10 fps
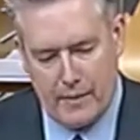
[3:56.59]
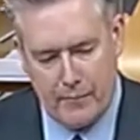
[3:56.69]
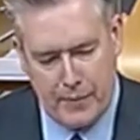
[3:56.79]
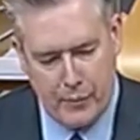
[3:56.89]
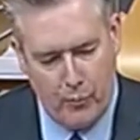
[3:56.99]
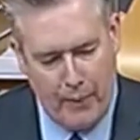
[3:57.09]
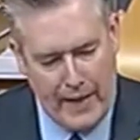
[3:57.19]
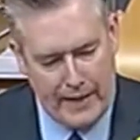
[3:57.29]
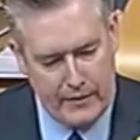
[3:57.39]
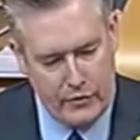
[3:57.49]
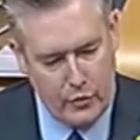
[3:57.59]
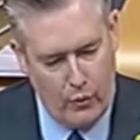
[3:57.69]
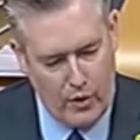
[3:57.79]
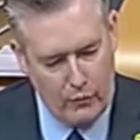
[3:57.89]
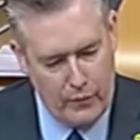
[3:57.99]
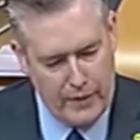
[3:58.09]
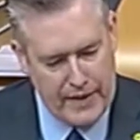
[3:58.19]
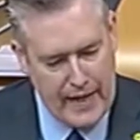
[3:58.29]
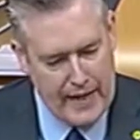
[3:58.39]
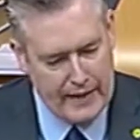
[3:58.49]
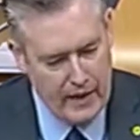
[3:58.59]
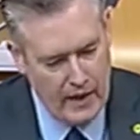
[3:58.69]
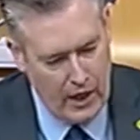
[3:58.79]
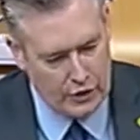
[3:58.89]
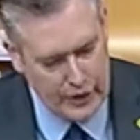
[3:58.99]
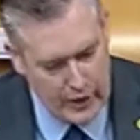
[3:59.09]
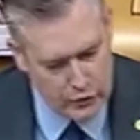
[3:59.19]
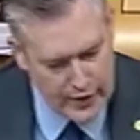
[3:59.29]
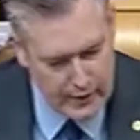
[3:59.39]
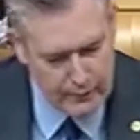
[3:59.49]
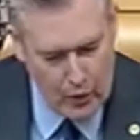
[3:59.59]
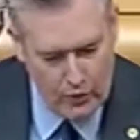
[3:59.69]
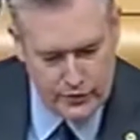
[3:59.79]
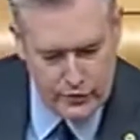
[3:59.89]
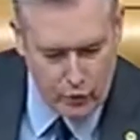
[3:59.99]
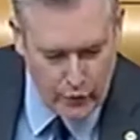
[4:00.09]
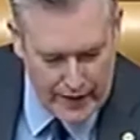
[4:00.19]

getting people back into work when we can. Our childcare policy is